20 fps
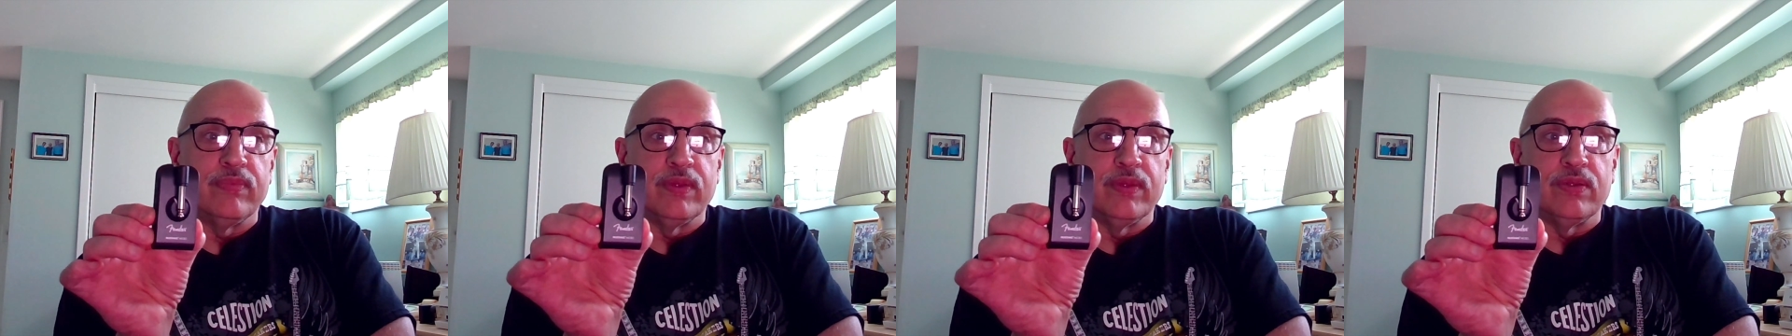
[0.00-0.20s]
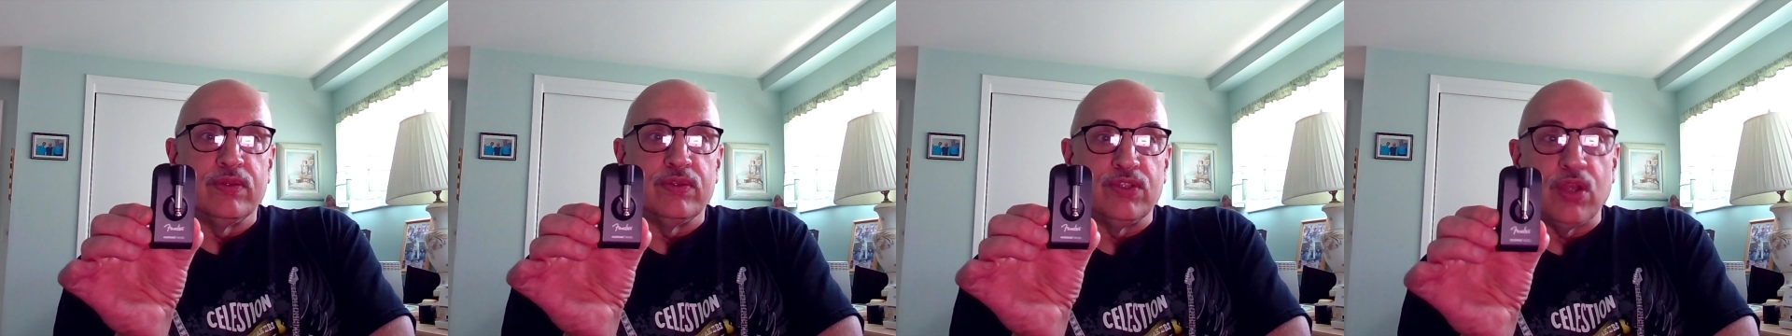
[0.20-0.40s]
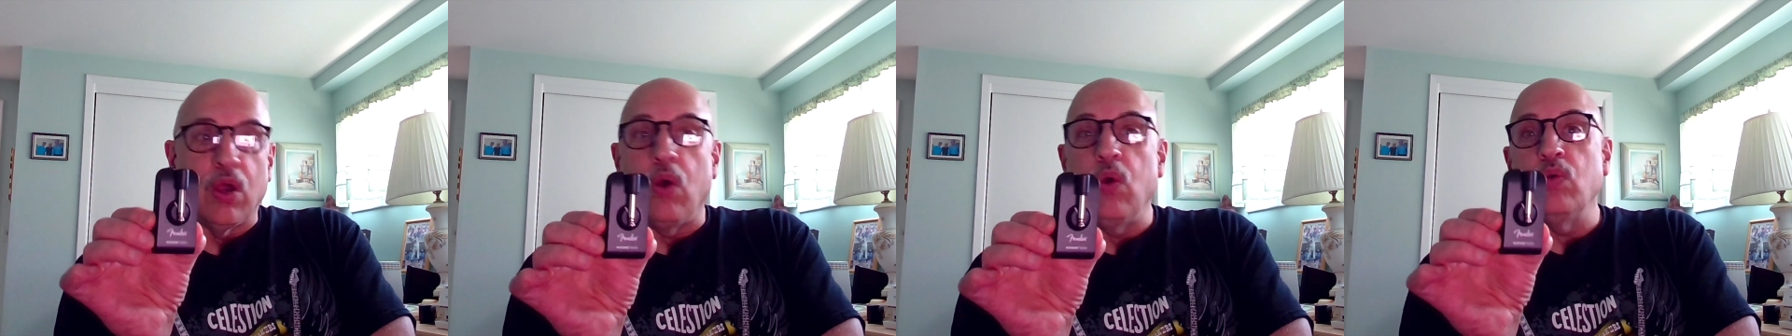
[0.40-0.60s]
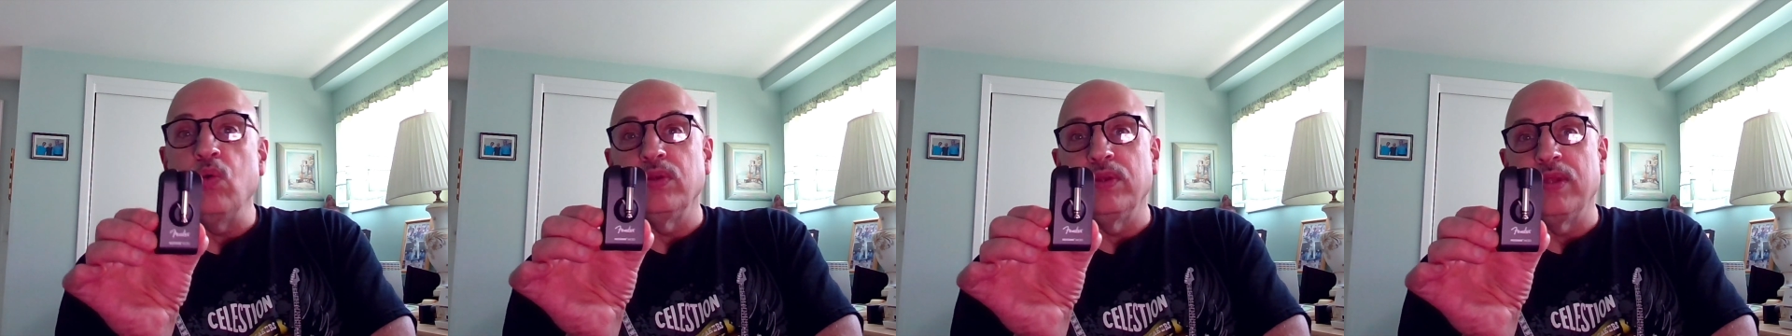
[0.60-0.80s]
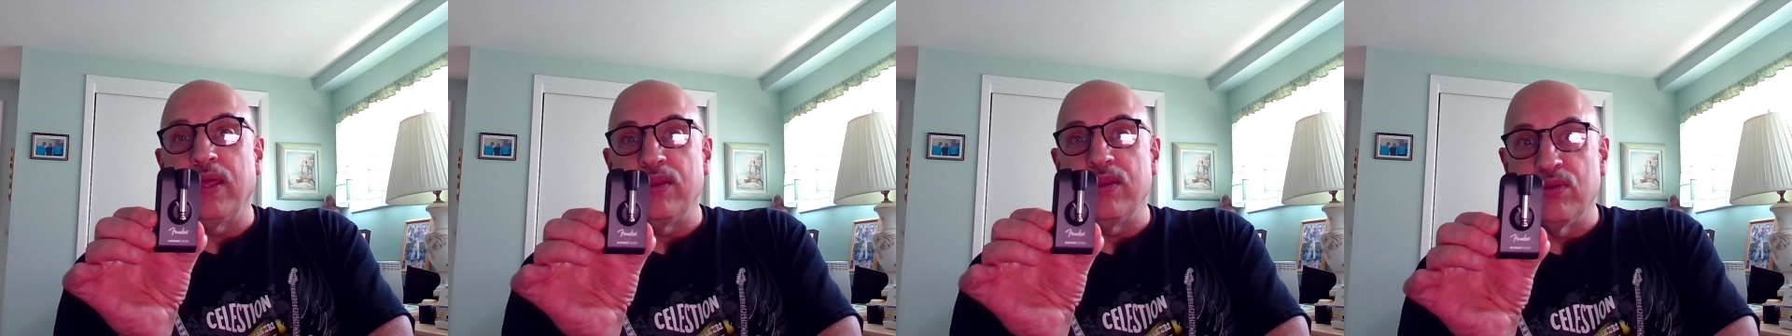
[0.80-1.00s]

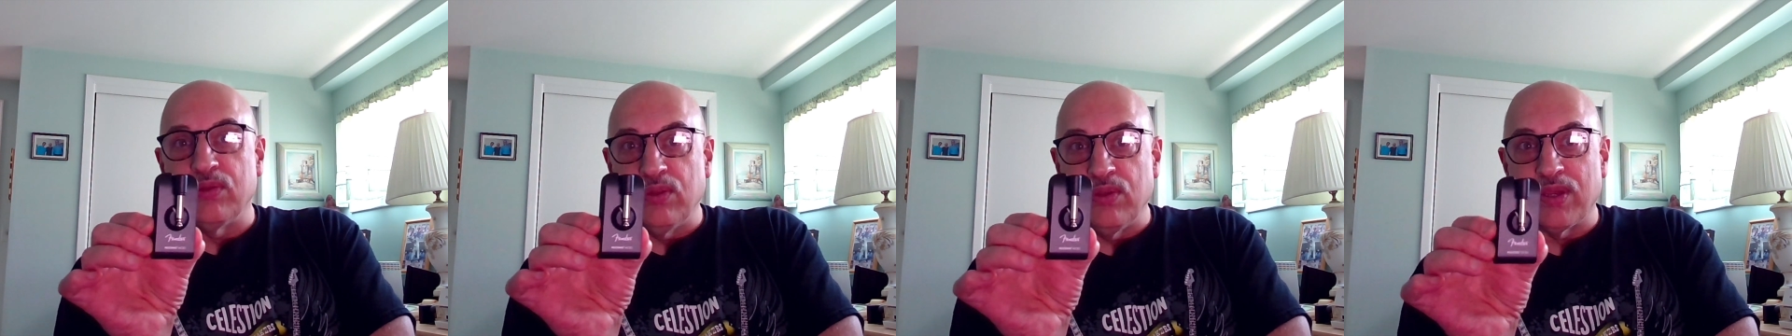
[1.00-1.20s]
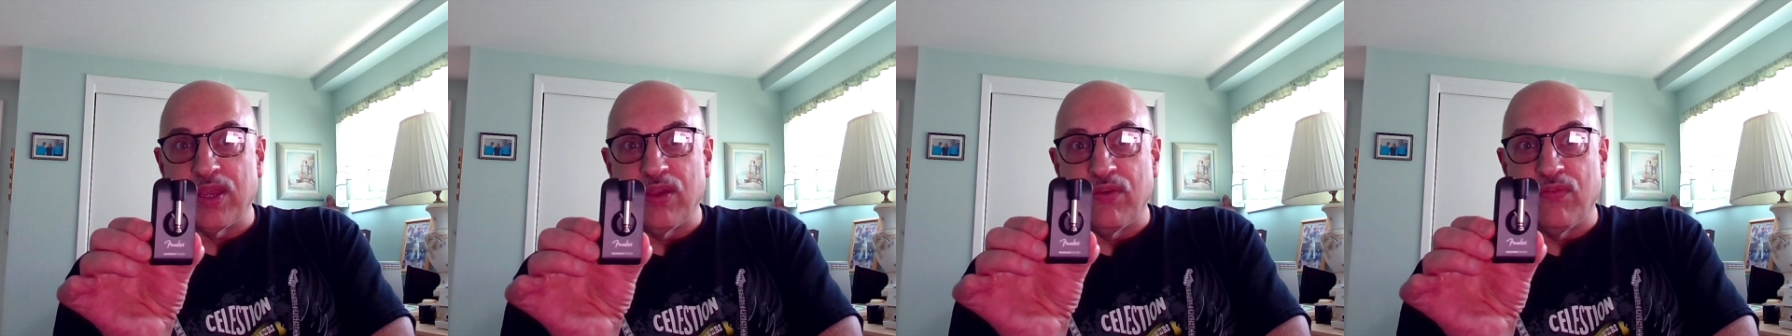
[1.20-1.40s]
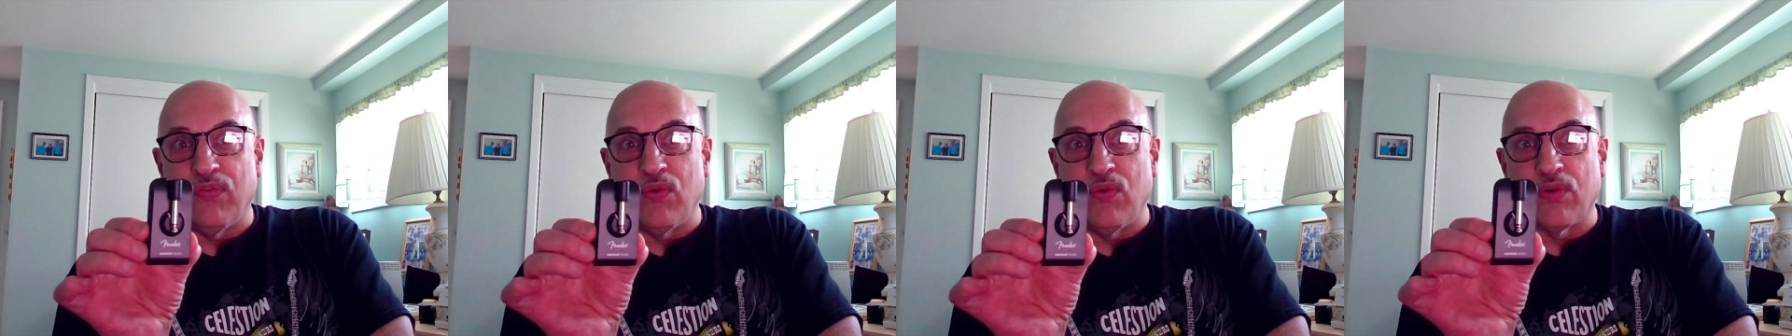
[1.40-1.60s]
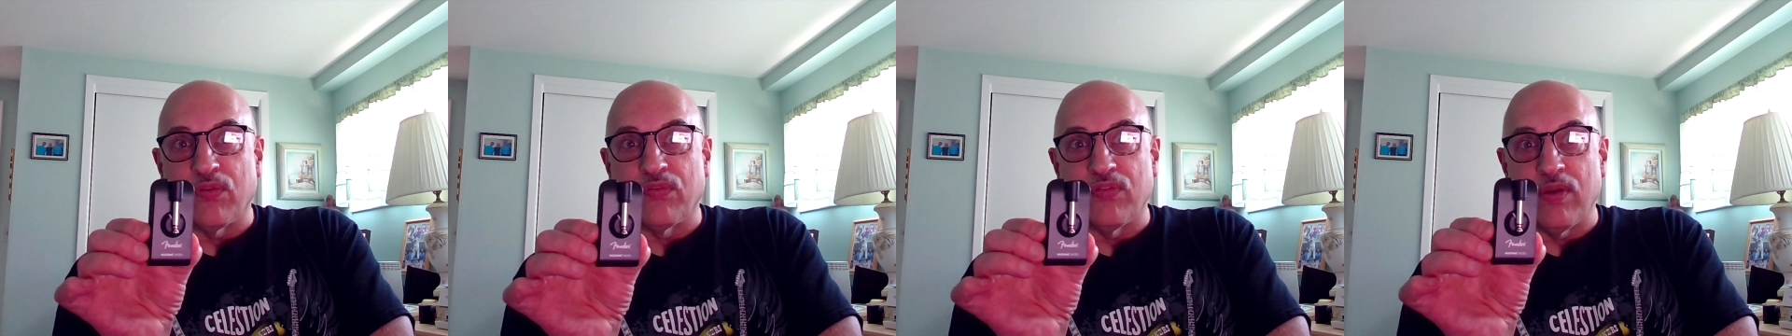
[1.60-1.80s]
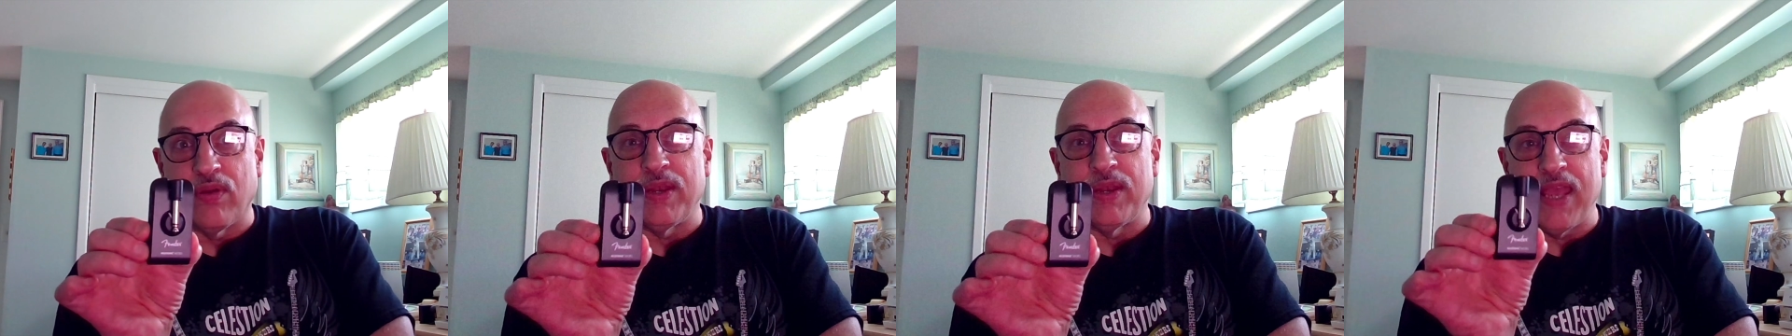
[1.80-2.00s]
tone that you're looking for
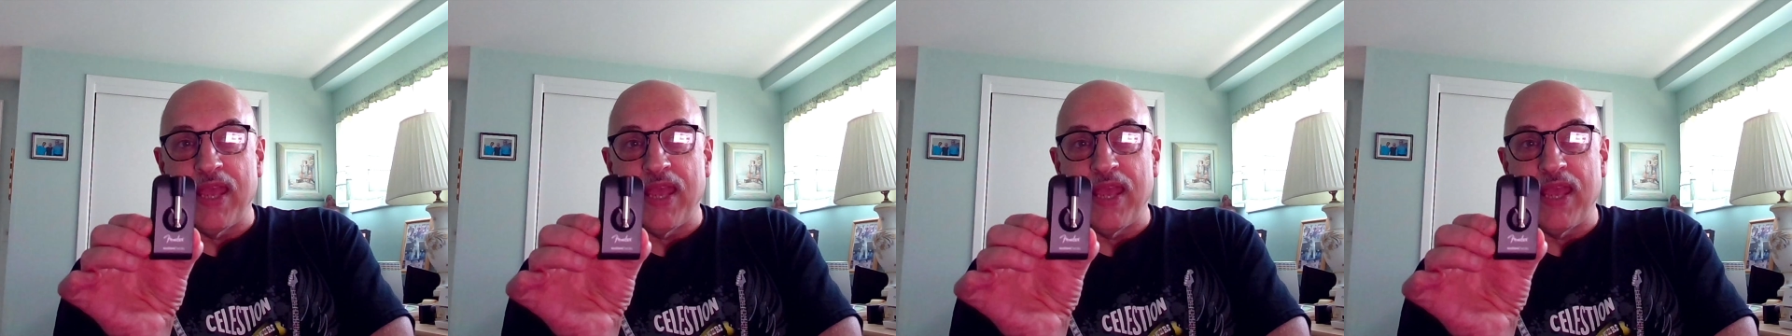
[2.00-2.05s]
from an